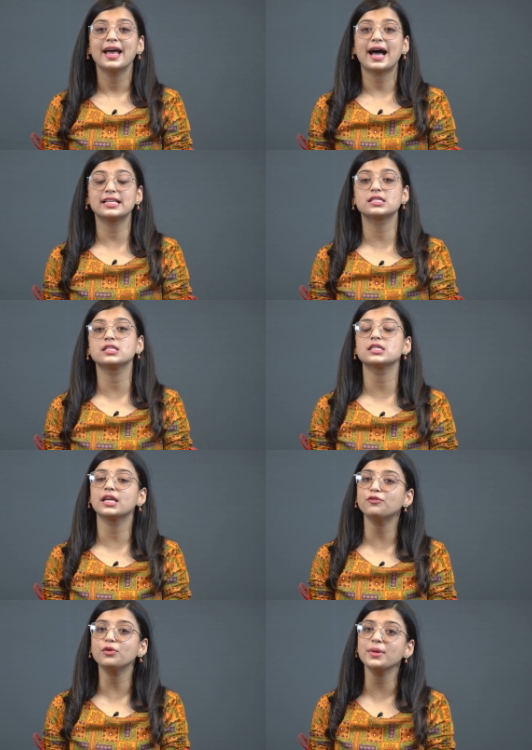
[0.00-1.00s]
And since
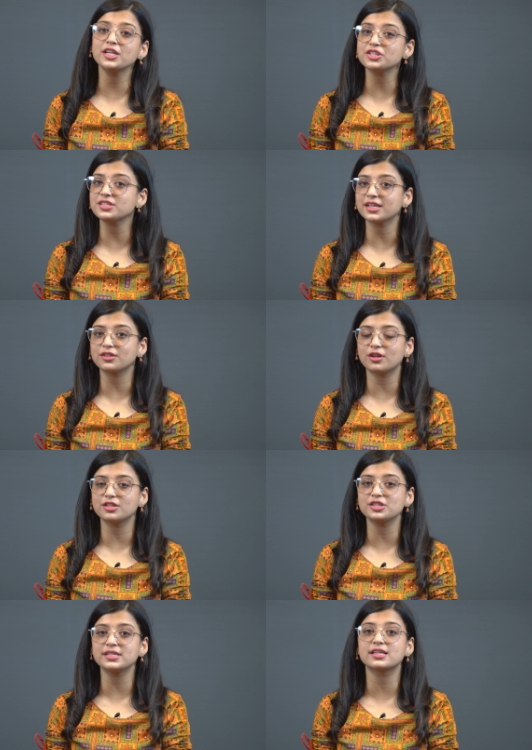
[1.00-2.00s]
information
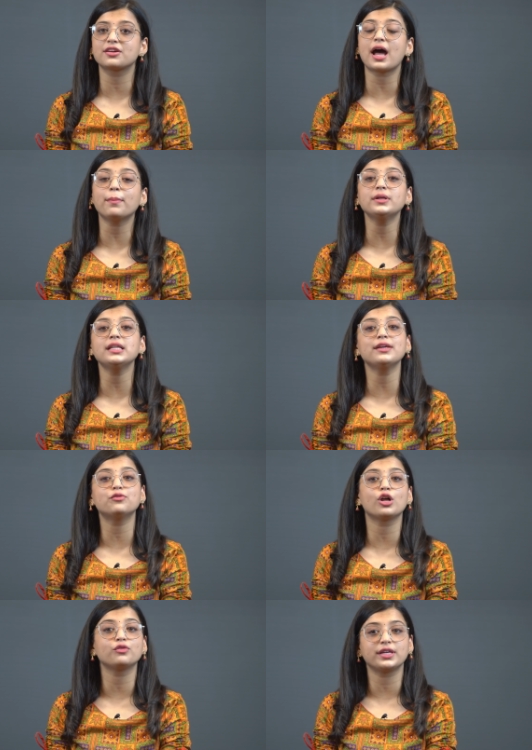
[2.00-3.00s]
technology is a rapidly
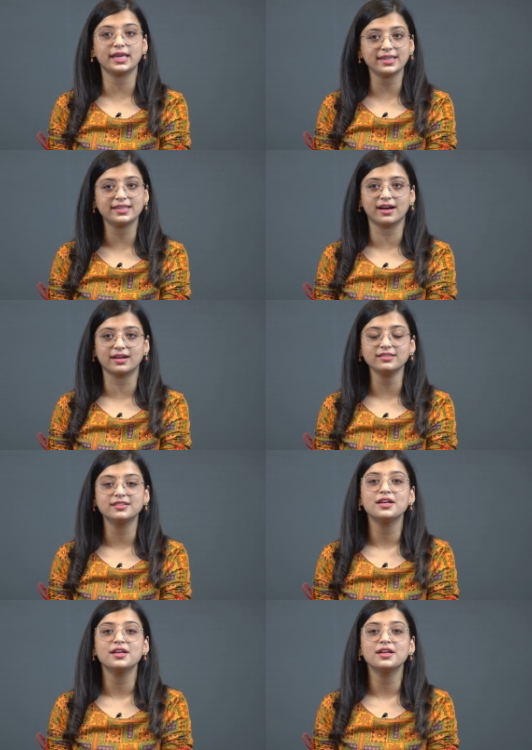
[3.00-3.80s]
evolving area,